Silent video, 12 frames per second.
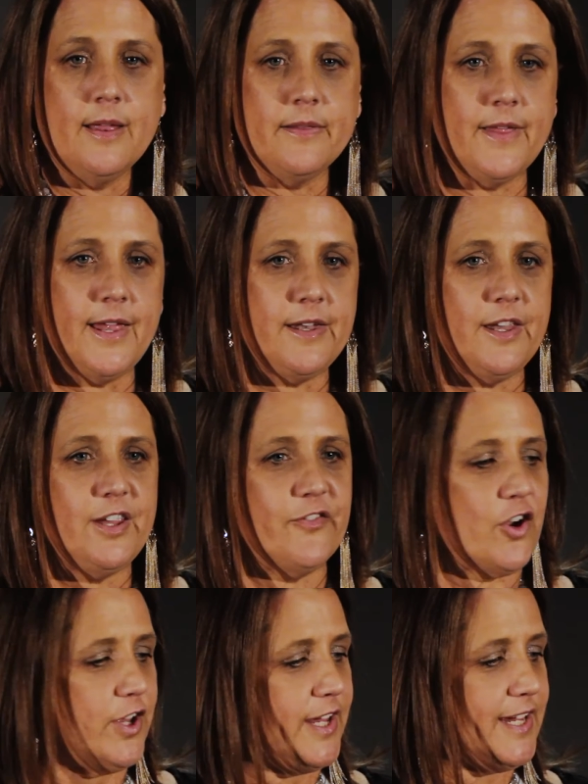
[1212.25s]
Then
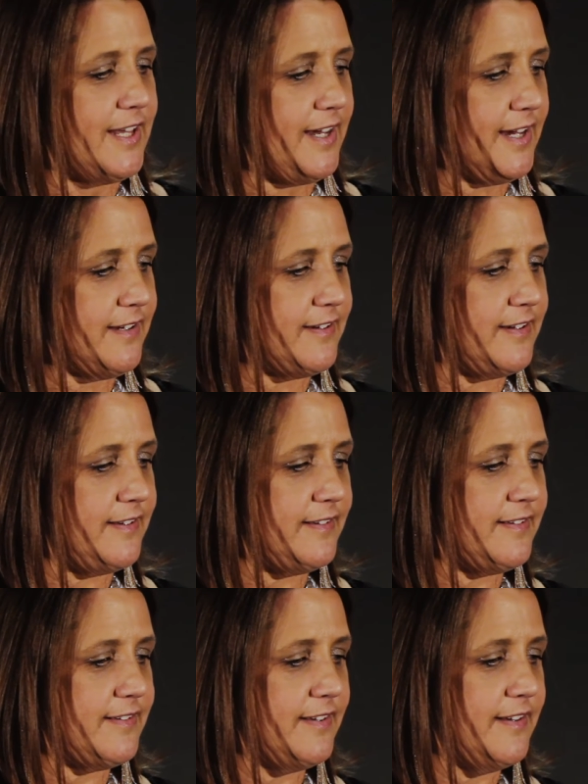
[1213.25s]
you've got your
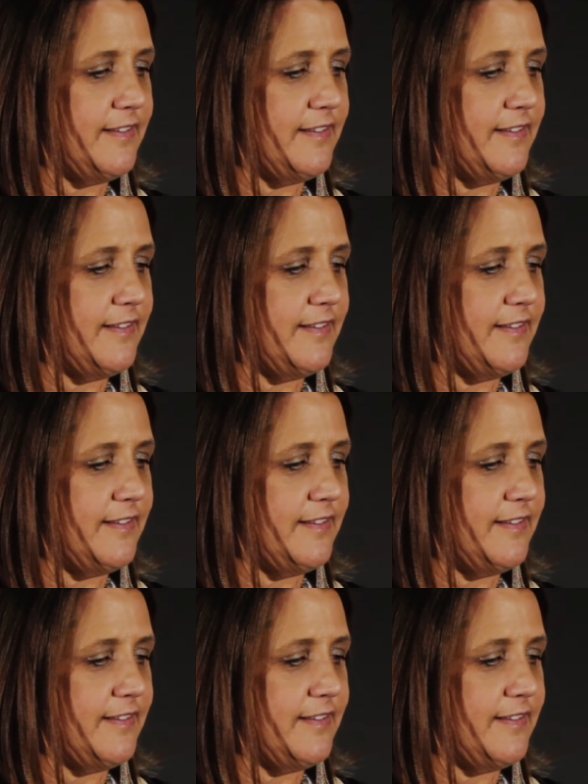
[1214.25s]
connectors.